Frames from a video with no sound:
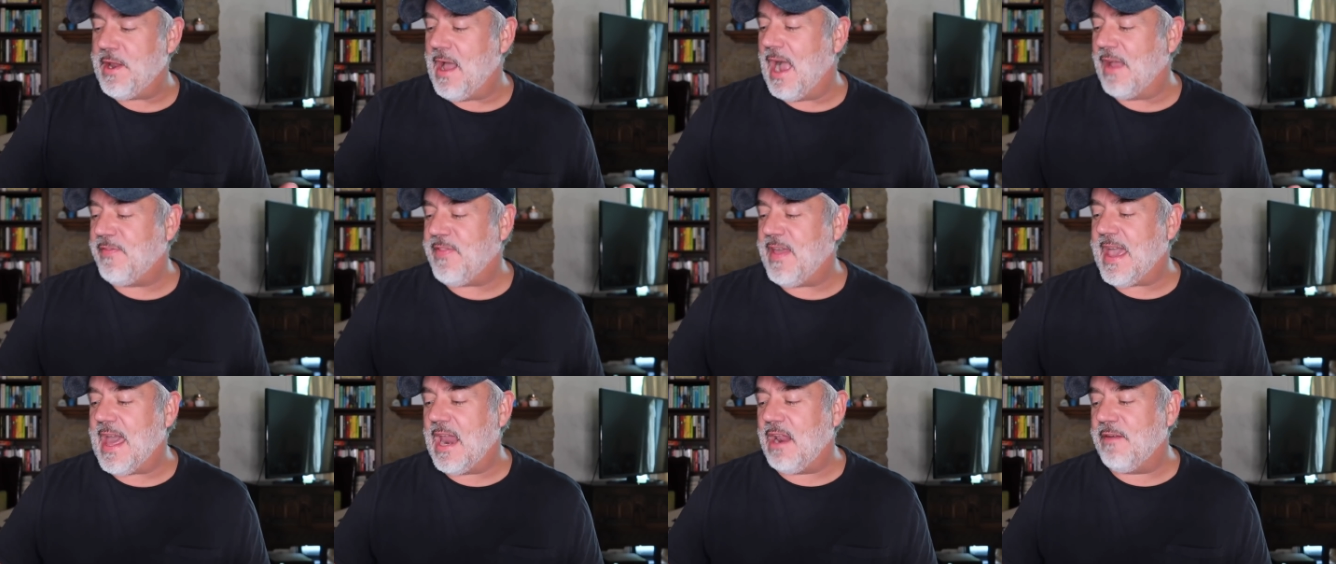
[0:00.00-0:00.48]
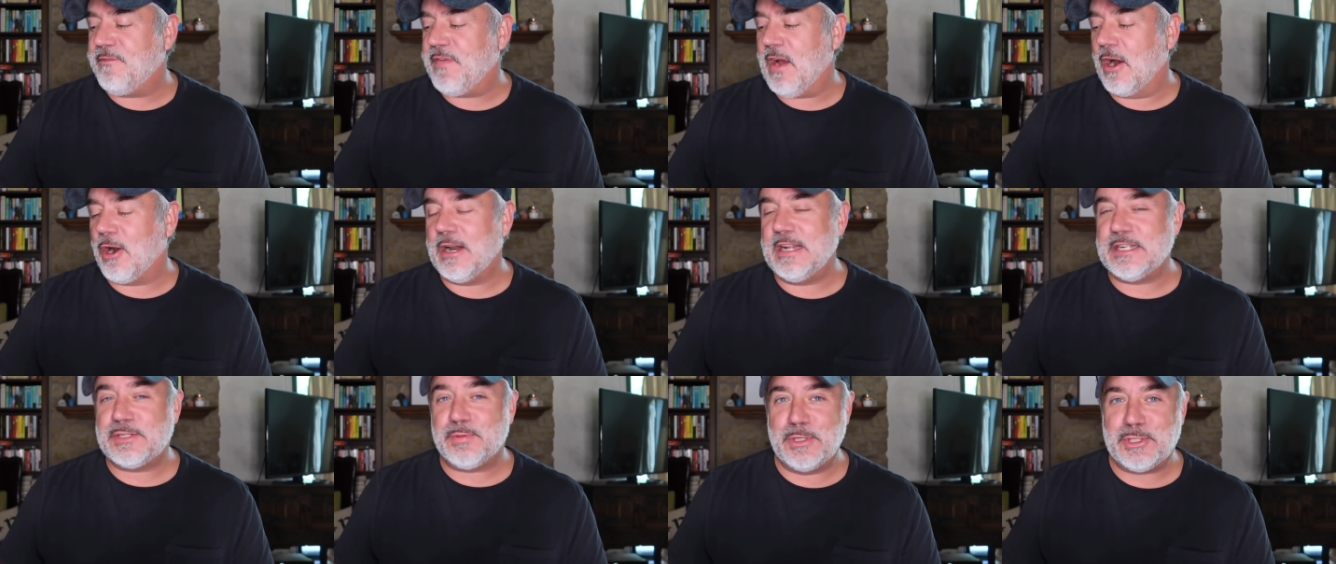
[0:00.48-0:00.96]
Now, I think out of
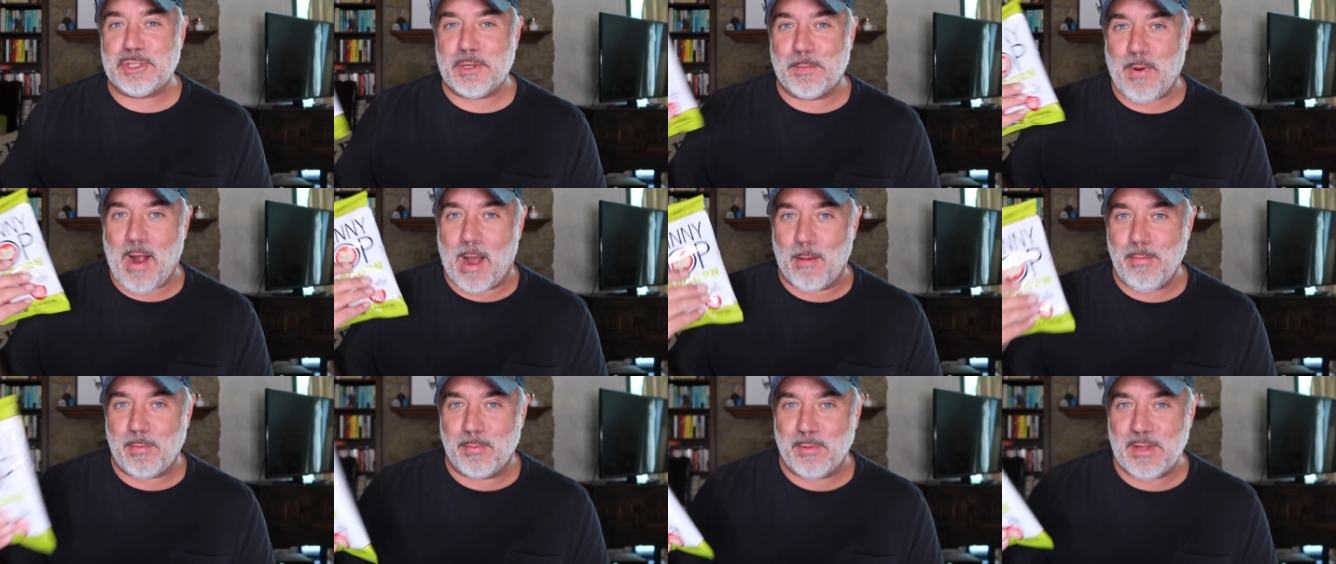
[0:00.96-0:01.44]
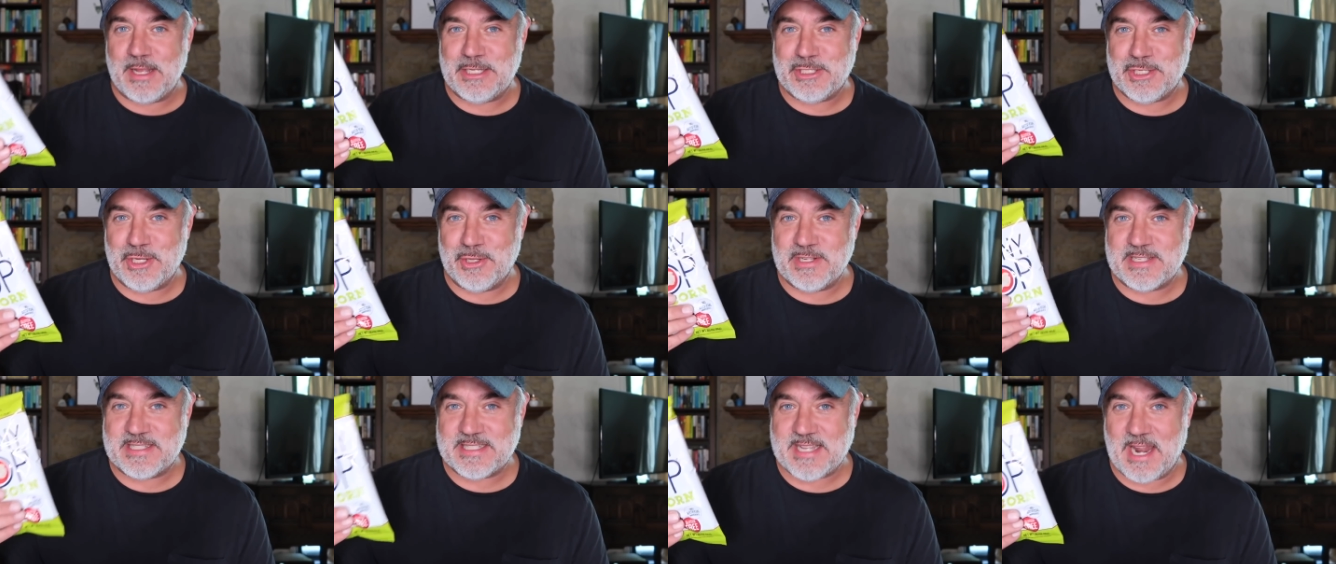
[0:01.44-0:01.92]
fairness, we should probably
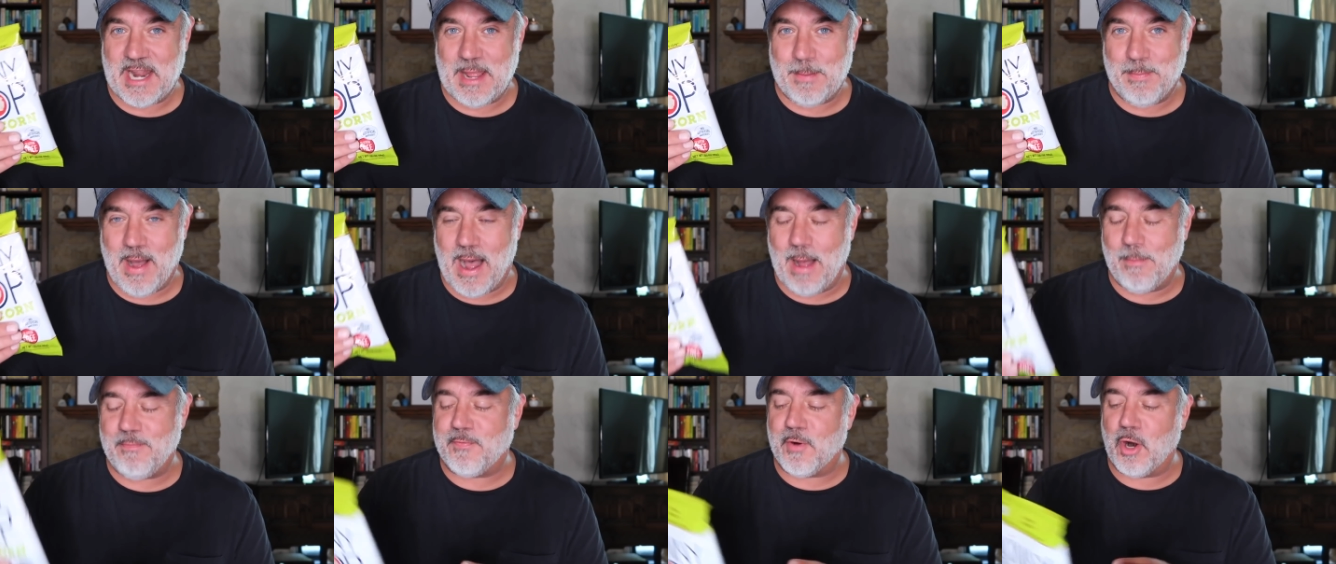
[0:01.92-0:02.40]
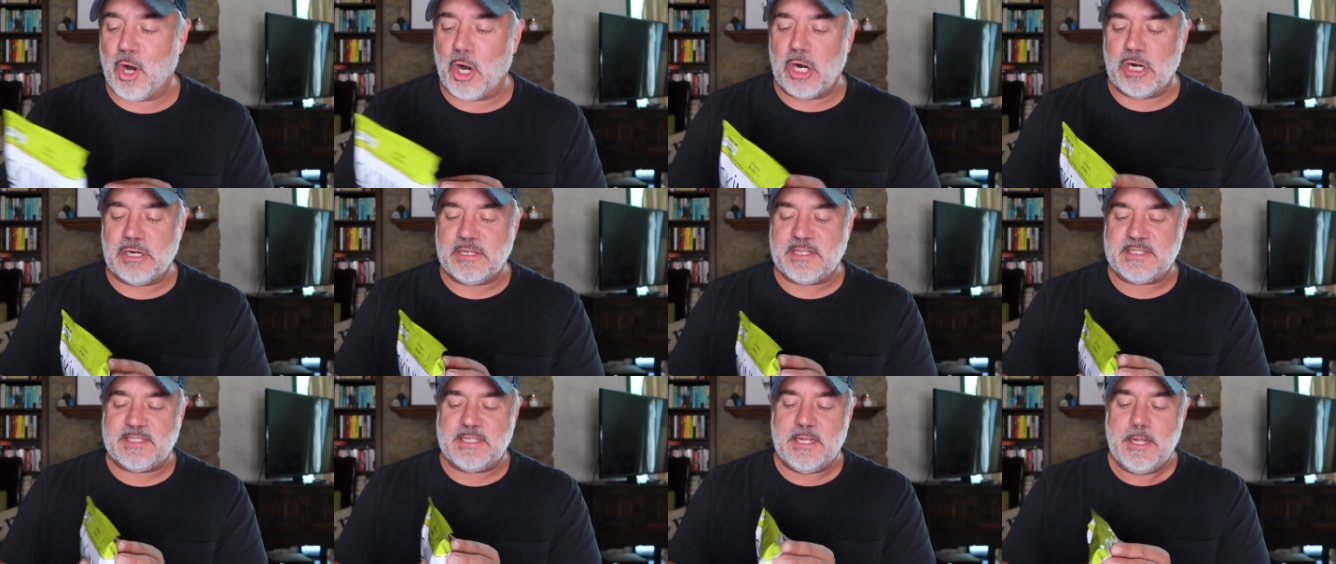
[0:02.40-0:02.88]
do the Skinny Pop
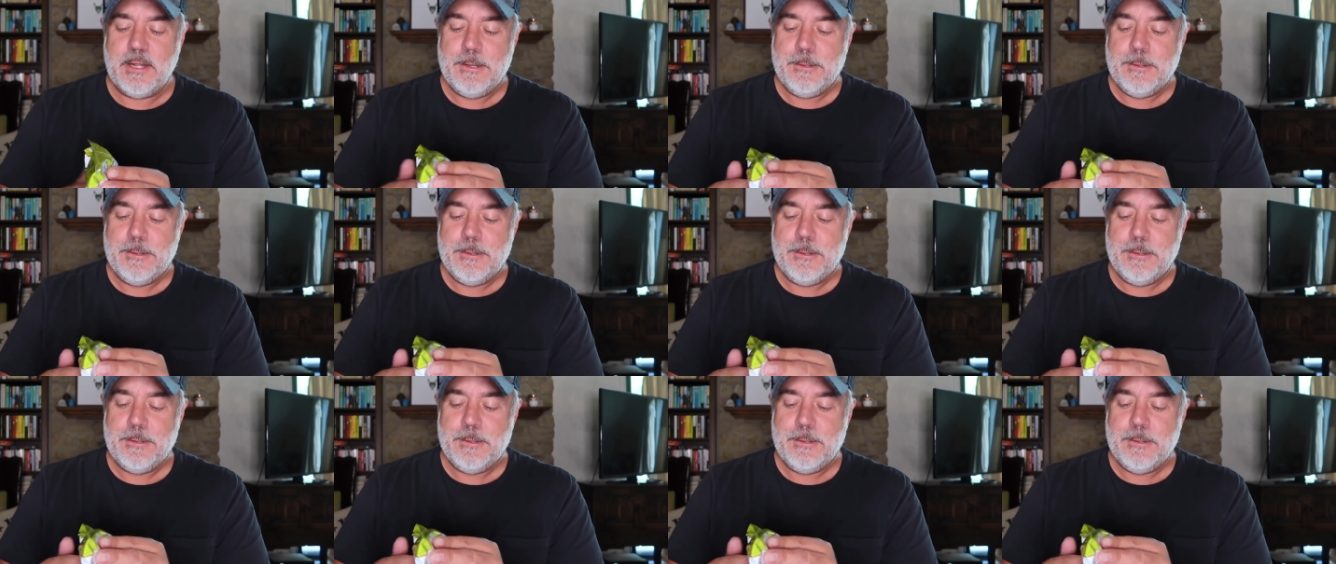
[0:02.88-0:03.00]
first.